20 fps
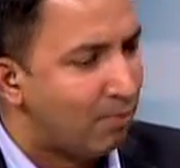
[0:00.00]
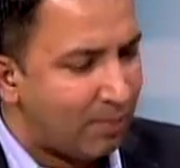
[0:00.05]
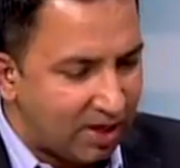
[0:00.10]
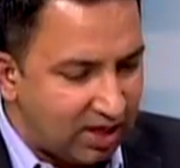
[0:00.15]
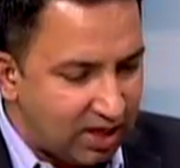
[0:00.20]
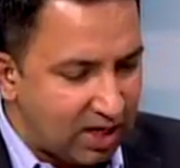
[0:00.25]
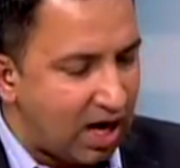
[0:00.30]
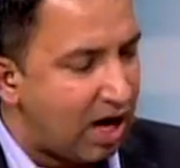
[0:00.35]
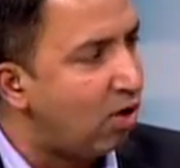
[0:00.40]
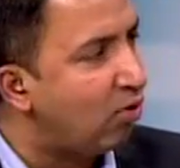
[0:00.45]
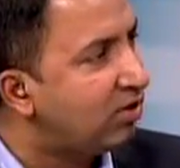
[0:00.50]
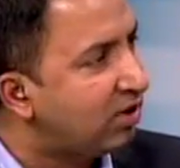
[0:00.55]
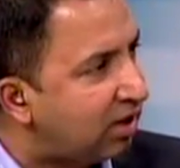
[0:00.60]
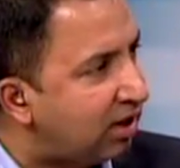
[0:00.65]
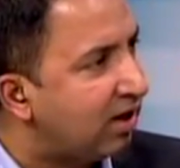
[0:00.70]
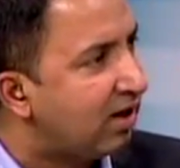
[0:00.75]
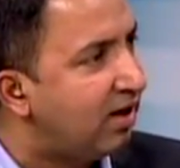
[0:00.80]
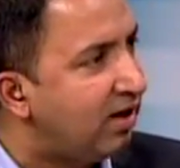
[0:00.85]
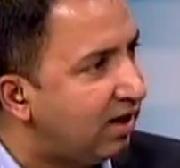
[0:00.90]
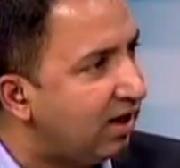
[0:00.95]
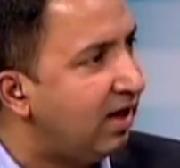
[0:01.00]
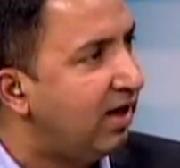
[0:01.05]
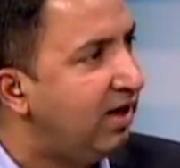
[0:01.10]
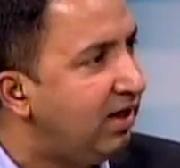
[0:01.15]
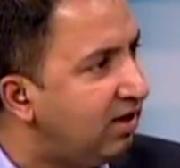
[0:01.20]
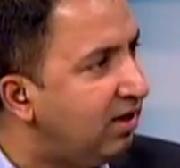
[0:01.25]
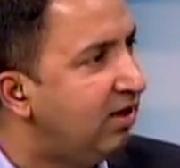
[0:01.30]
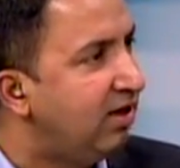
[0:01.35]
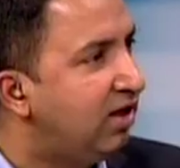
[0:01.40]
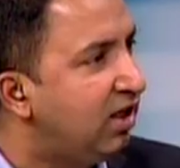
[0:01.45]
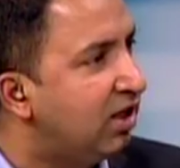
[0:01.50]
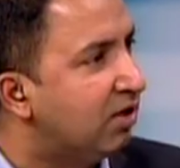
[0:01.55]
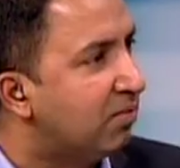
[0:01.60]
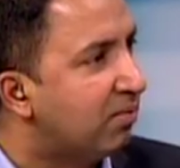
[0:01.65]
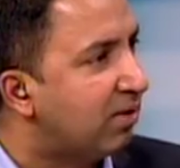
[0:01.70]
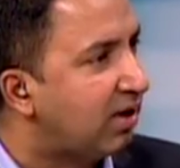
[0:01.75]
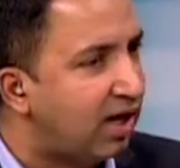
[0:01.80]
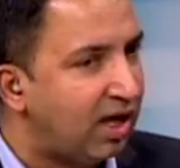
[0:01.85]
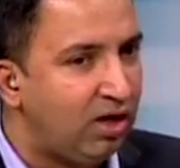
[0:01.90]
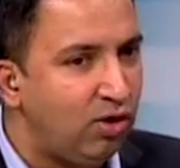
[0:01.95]
But now the current Indian team,
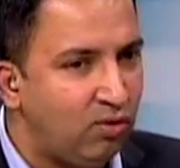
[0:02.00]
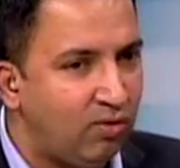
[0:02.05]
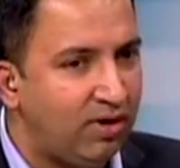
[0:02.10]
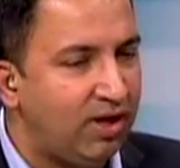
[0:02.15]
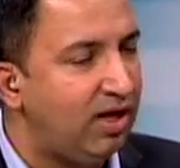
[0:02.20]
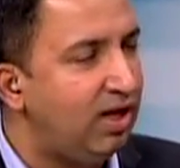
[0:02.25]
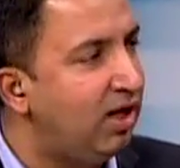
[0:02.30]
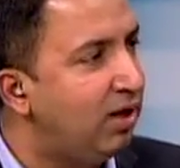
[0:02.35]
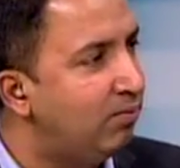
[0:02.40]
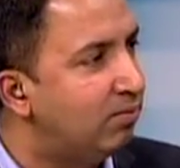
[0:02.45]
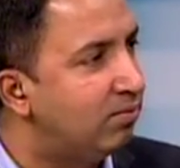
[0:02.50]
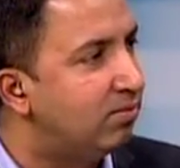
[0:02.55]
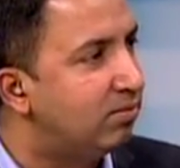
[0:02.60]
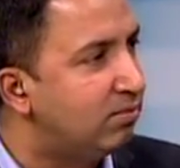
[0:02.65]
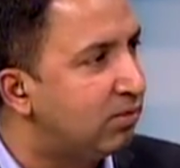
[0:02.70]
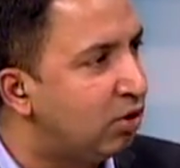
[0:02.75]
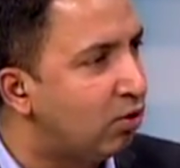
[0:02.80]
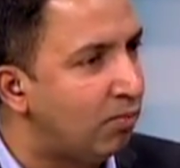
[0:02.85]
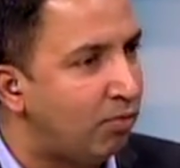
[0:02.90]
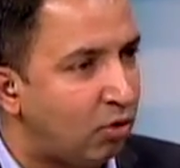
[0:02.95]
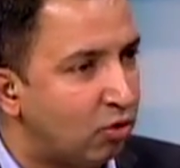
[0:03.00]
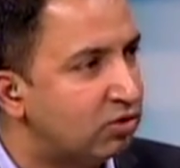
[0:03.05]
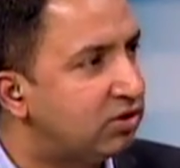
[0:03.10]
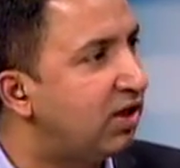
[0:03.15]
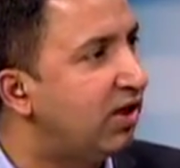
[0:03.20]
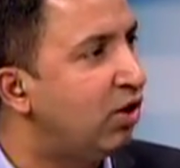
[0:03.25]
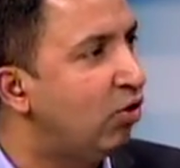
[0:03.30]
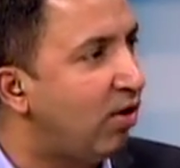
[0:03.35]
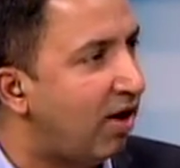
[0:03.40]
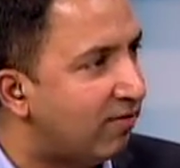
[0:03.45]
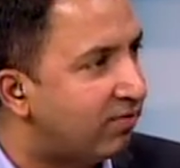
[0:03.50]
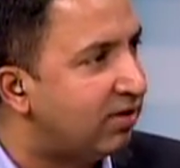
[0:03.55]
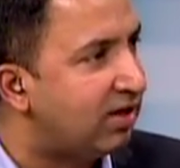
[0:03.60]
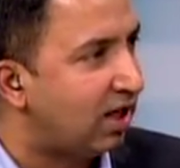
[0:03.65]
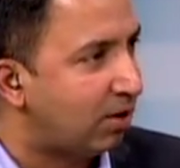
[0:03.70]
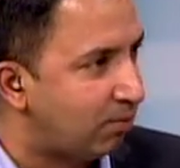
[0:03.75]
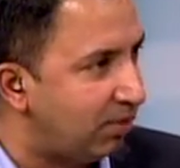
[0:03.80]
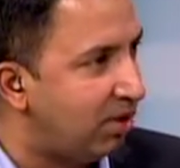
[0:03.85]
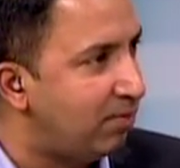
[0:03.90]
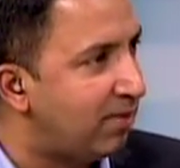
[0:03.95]
can you really boast that you have
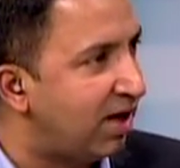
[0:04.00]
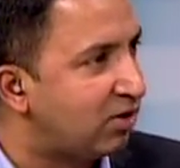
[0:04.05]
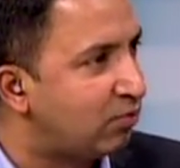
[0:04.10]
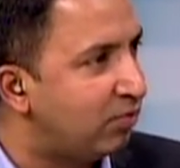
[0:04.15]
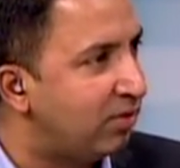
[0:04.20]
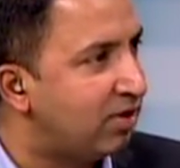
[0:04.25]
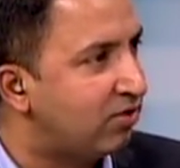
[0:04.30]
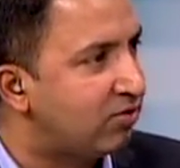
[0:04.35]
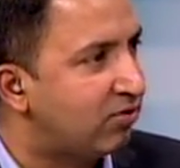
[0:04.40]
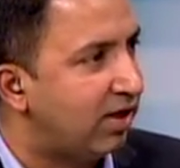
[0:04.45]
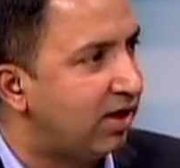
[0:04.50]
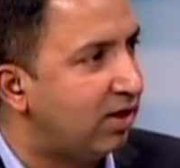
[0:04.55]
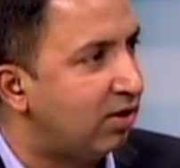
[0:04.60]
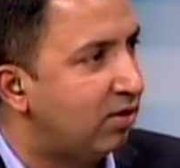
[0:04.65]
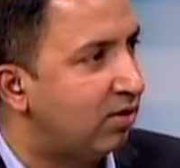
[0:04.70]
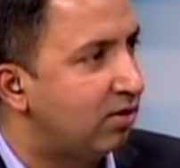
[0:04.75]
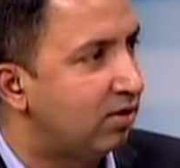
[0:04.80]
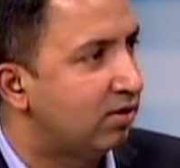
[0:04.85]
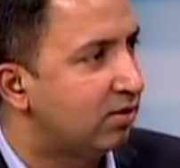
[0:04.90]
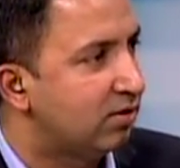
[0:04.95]
that many match winners right now?